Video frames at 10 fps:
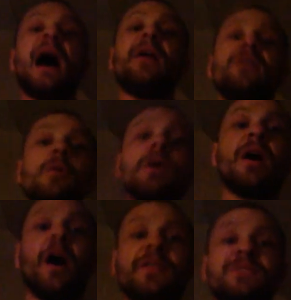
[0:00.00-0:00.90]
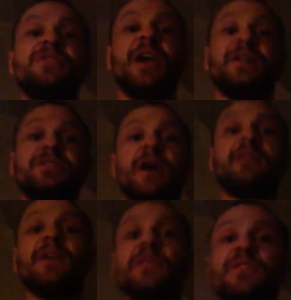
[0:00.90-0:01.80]
I don't know what causes GH
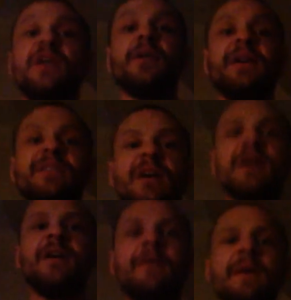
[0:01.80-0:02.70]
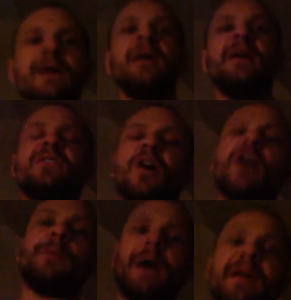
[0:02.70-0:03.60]
gut. There's theories. It's
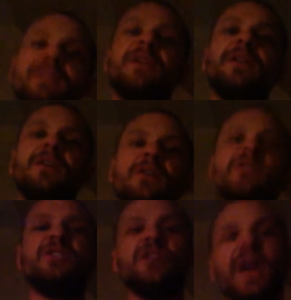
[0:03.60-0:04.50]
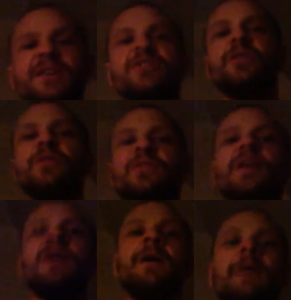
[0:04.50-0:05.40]
caused by insulin use, GH use,
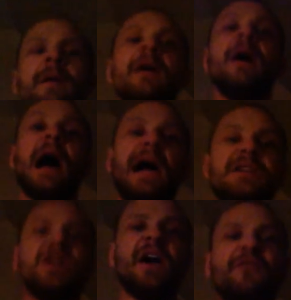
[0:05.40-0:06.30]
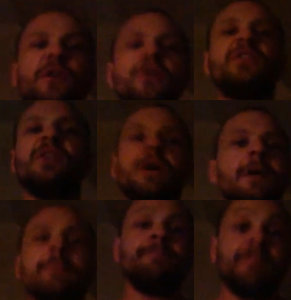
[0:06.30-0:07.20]
IGF use.
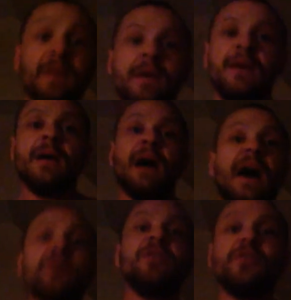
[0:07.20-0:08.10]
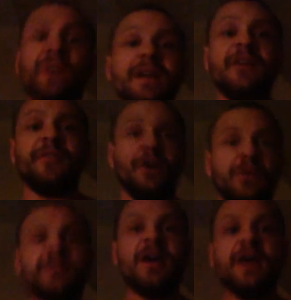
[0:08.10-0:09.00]
I don't use any of
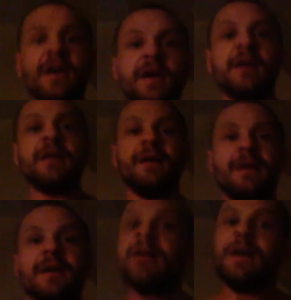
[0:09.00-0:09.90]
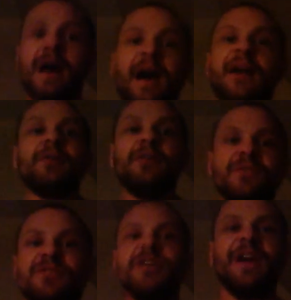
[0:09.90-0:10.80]
those. I don't
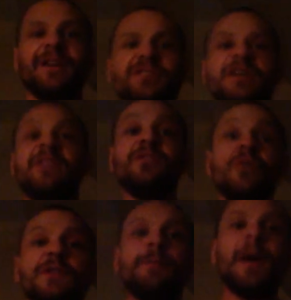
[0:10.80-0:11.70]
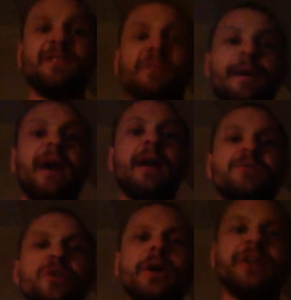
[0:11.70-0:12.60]
use GH. It's too expensive, man. I'm
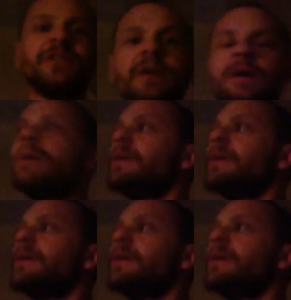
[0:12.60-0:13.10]
Jewish.